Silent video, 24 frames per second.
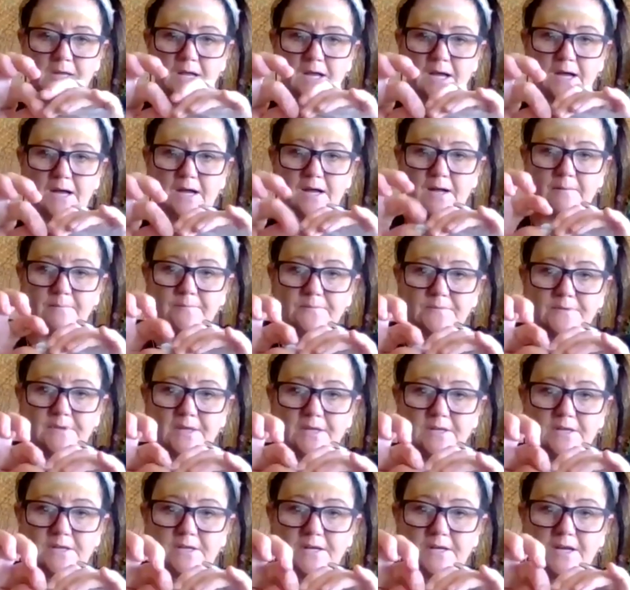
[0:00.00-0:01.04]
um,
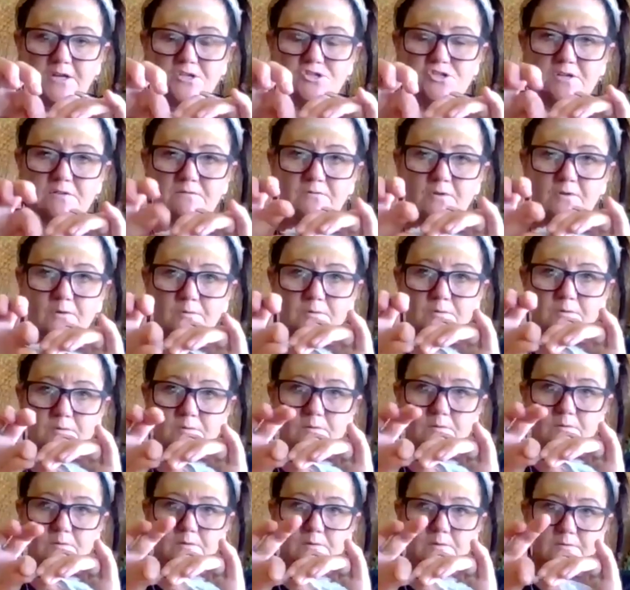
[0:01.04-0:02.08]
that you can actually roll
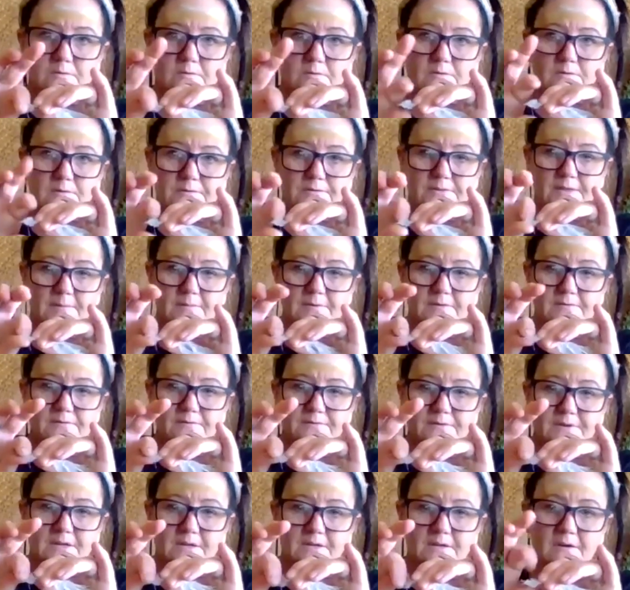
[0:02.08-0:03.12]
your, your thumb and
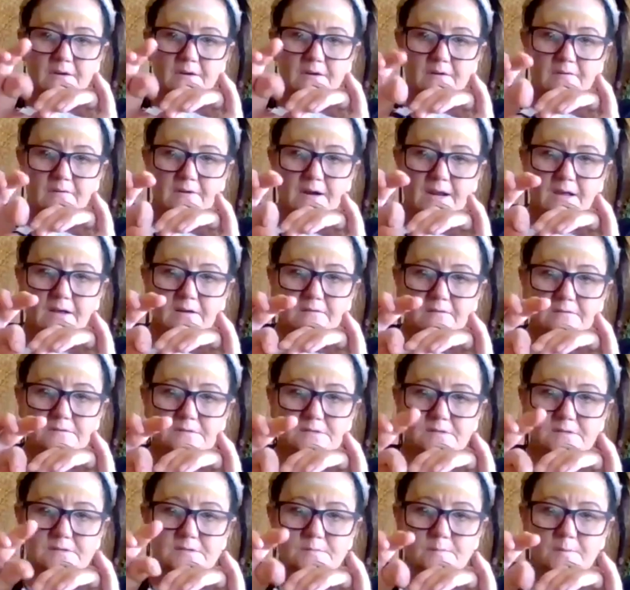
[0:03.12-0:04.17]
finger around
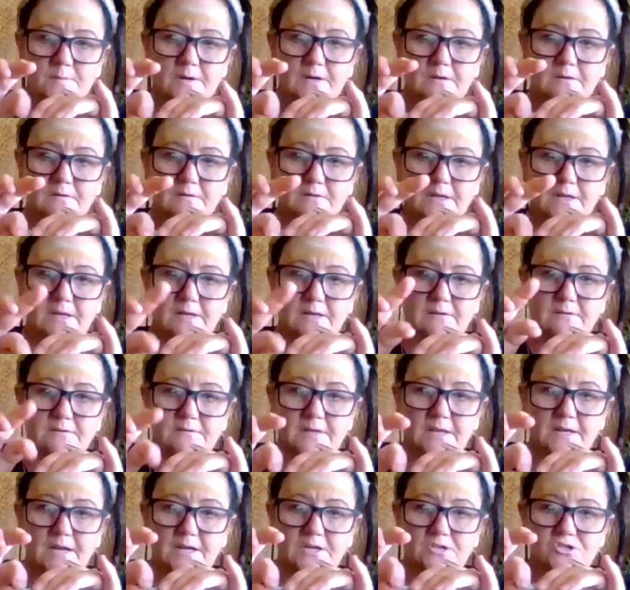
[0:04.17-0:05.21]
as well. And
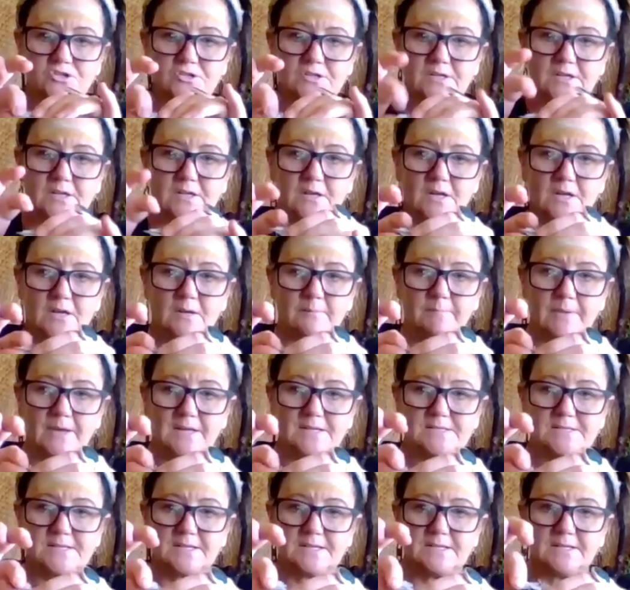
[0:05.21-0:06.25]
that actually,
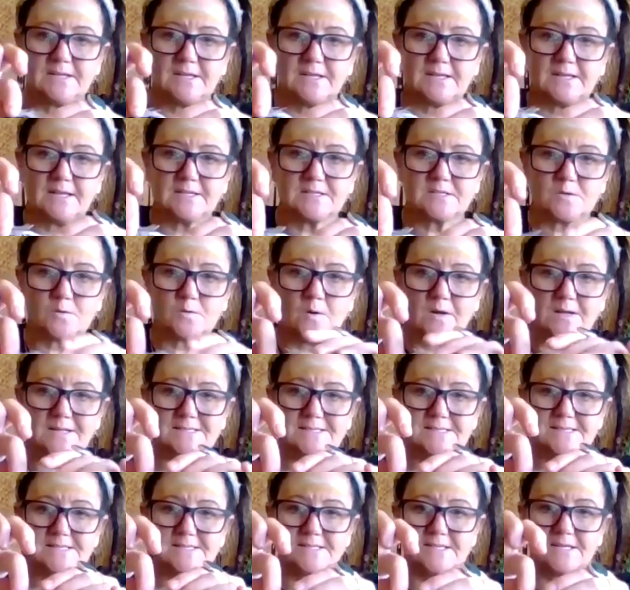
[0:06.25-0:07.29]
basically, it gets quite
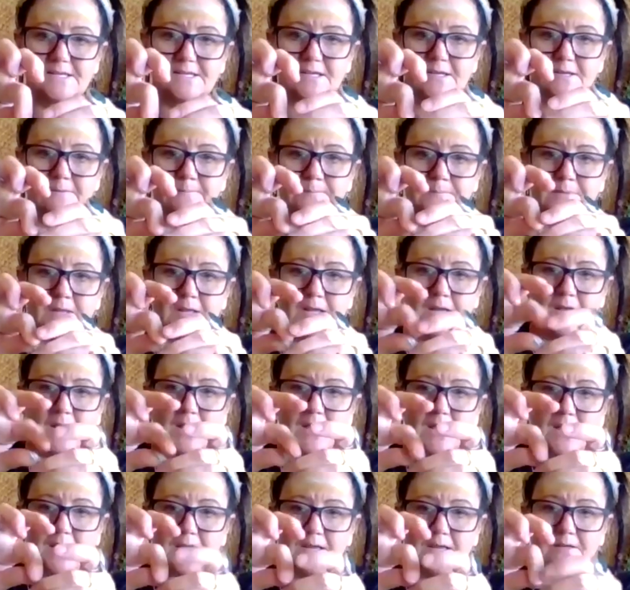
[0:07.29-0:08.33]
sticky
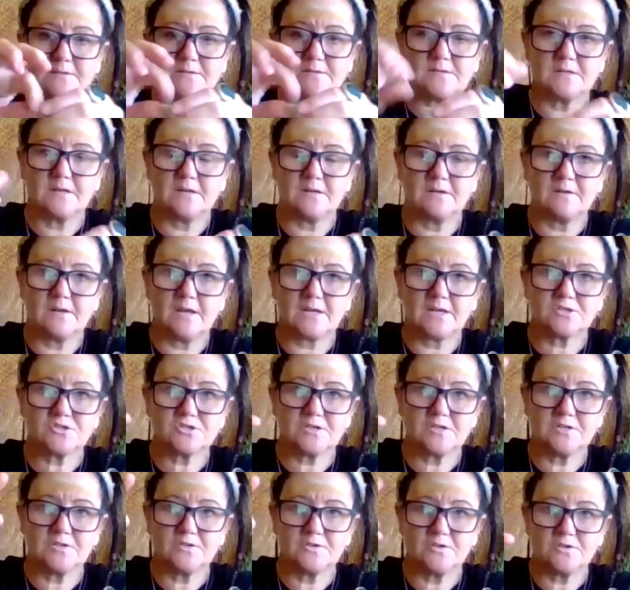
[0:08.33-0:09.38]
and it
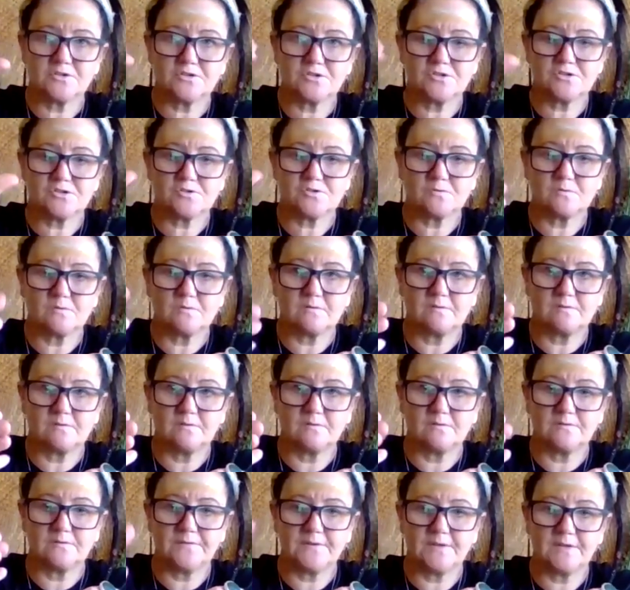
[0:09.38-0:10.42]
actually nurtures your, your
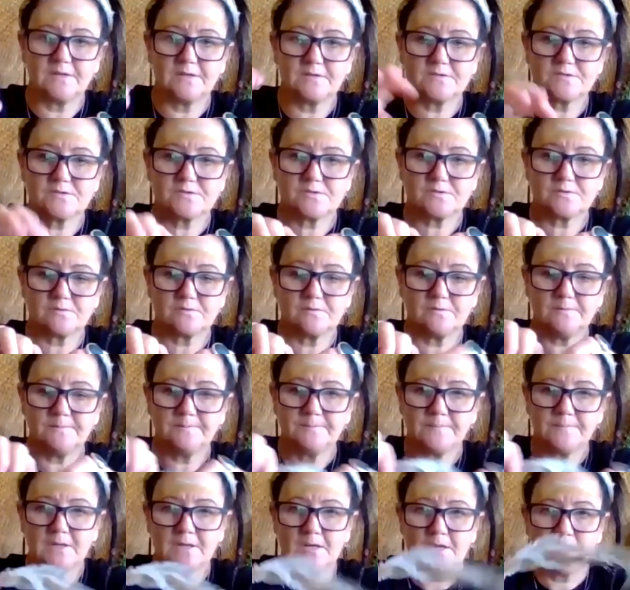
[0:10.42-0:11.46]
fingers too.
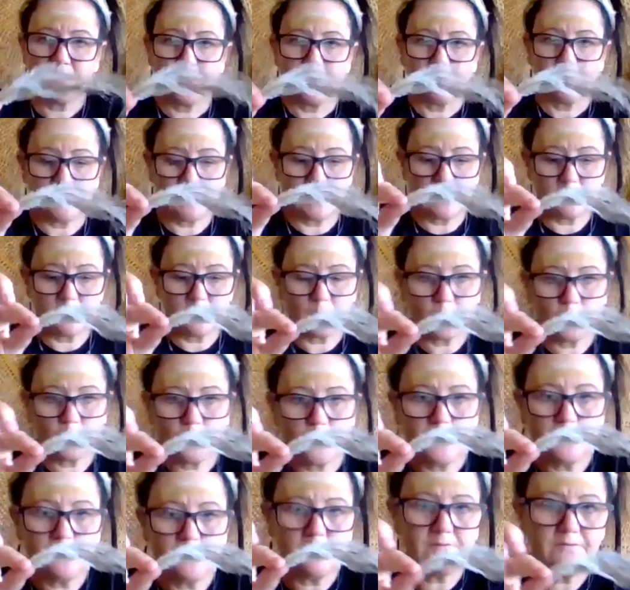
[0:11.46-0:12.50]
But
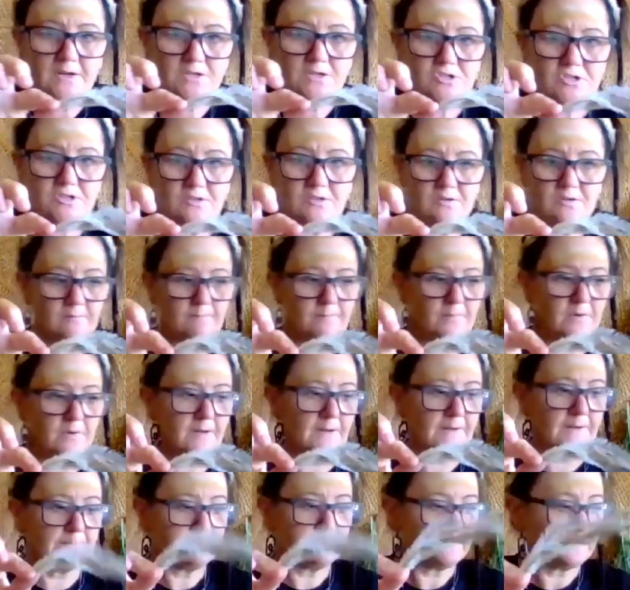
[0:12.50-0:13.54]
when I've actually got
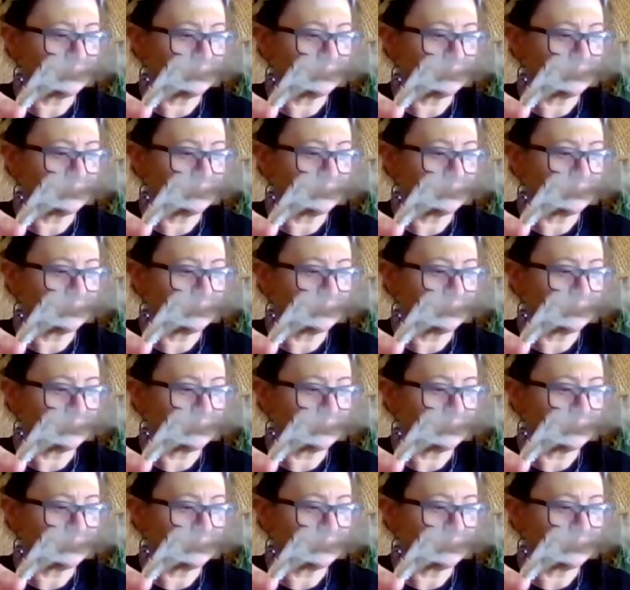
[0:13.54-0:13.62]
my,